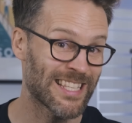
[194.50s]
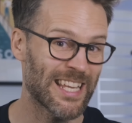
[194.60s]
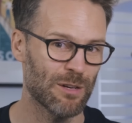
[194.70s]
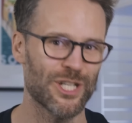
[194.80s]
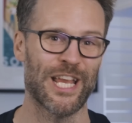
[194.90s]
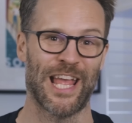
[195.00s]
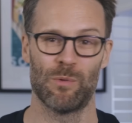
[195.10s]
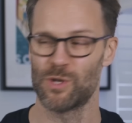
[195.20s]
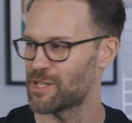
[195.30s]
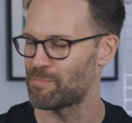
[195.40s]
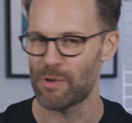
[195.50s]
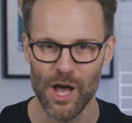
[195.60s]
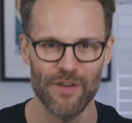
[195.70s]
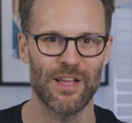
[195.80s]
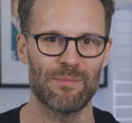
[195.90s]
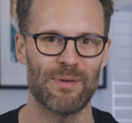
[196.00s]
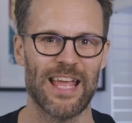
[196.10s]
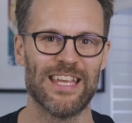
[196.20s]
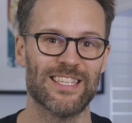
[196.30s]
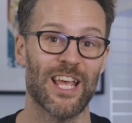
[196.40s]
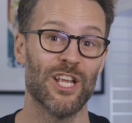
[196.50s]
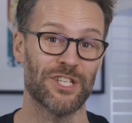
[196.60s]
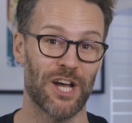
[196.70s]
Skillshare was the perfect place to